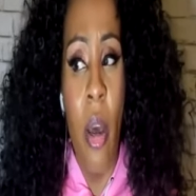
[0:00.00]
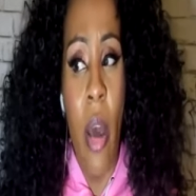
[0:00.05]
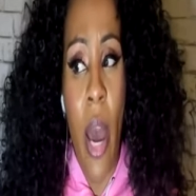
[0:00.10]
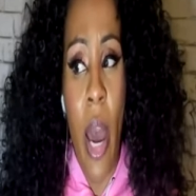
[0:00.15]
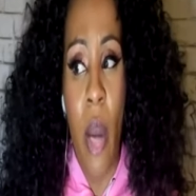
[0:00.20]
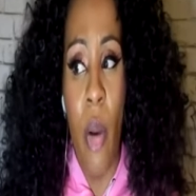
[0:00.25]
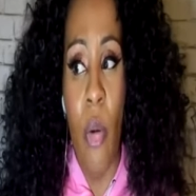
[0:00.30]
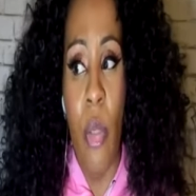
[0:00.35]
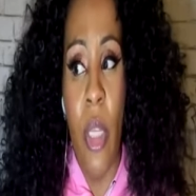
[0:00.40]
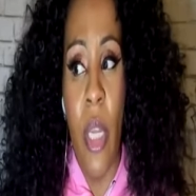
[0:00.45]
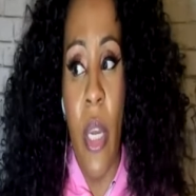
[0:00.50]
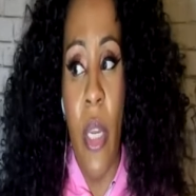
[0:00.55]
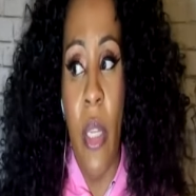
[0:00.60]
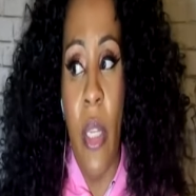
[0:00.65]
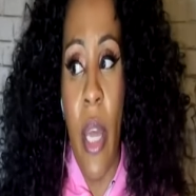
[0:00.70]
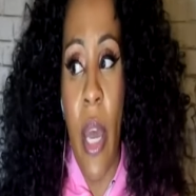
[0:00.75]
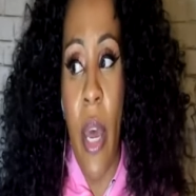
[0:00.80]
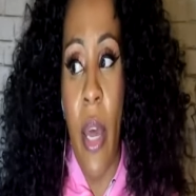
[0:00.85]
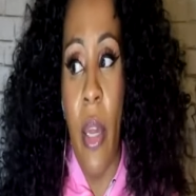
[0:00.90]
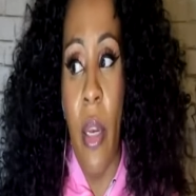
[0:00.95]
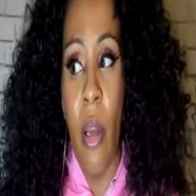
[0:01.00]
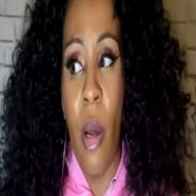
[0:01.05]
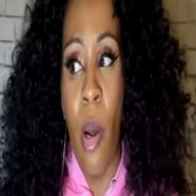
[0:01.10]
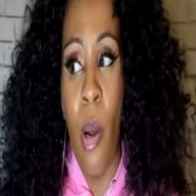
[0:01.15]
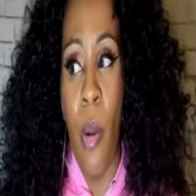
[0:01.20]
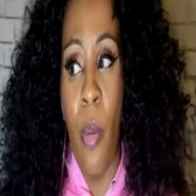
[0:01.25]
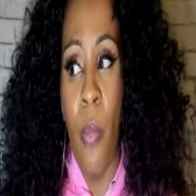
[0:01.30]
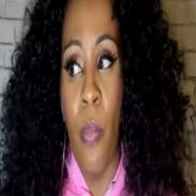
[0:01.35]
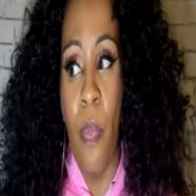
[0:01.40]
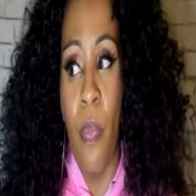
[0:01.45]
I don't think that
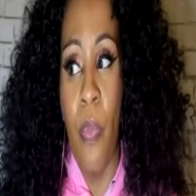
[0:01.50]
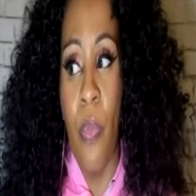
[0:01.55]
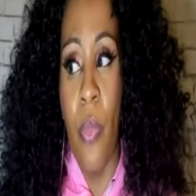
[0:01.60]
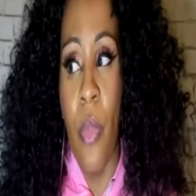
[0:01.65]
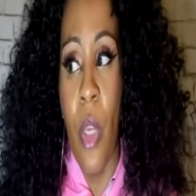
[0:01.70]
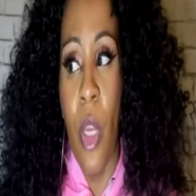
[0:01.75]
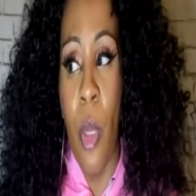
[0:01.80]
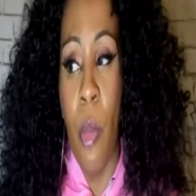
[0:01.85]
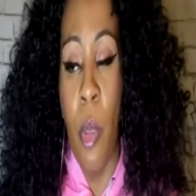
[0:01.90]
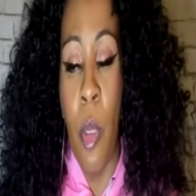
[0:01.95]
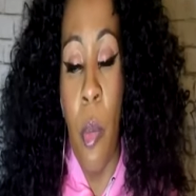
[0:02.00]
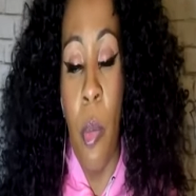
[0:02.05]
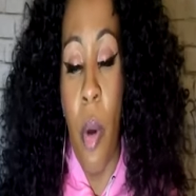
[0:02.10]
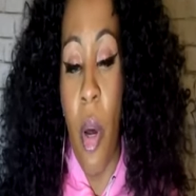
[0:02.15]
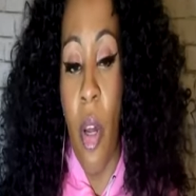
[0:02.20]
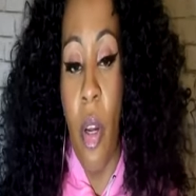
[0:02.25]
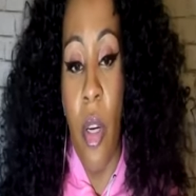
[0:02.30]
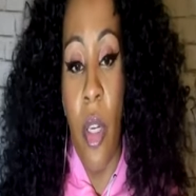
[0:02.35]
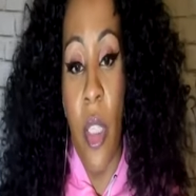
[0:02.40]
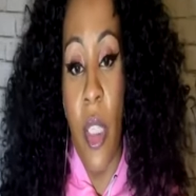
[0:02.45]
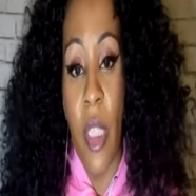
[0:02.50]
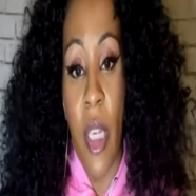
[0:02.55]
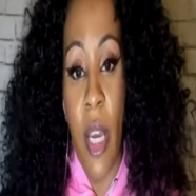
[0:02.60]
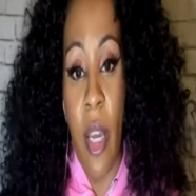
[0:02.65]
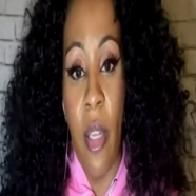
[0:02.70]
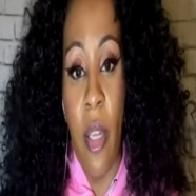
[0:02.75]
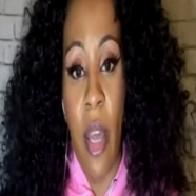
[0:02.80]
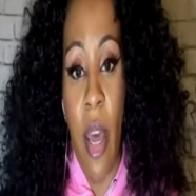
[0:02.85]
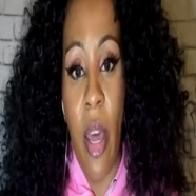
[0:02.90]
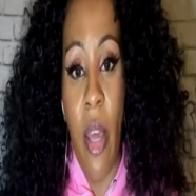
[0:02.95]
um, people
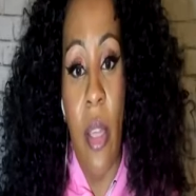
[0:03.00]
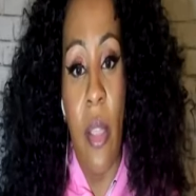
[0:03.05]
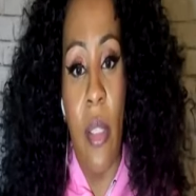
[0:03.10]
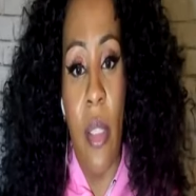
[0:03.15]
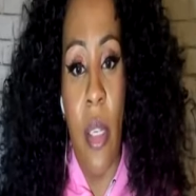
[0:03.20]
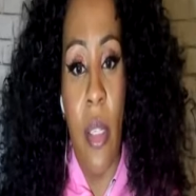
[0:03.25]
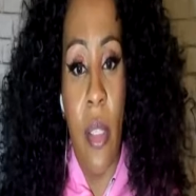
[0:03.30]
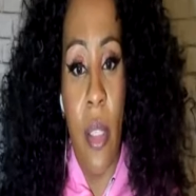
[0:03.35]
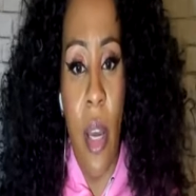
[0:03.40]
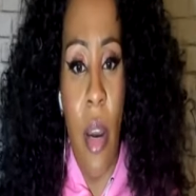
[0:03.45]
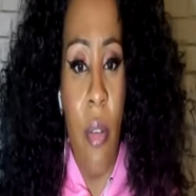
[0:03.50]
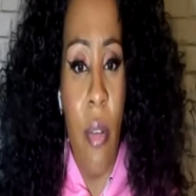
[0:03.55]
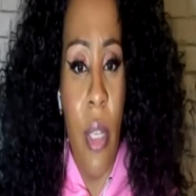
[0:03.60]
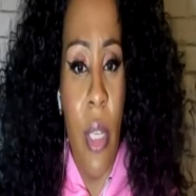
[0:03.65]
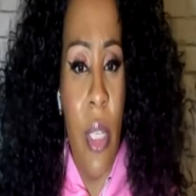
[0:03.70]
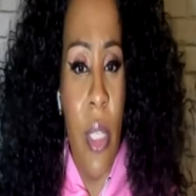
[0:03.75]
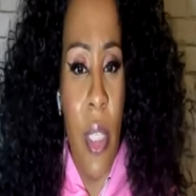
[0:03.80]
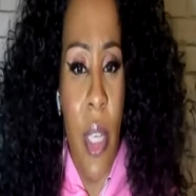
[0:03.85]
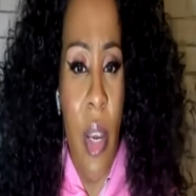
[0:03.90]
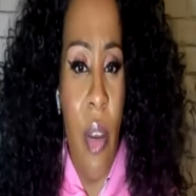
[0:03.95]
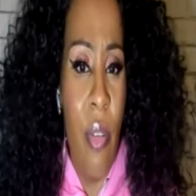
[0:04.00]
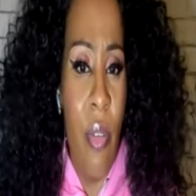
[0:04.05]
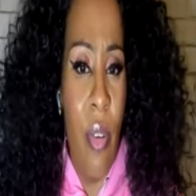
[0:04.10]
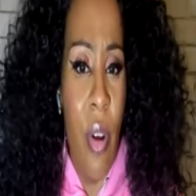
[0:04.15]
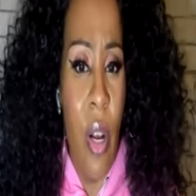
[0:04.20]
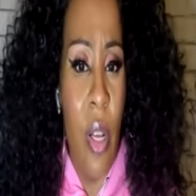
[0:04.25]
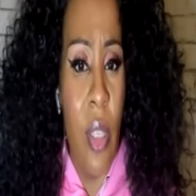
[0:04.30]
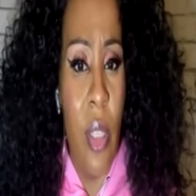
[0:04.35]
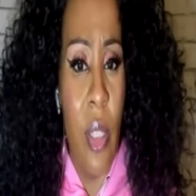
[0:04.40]
understand that it's it's not really safe for us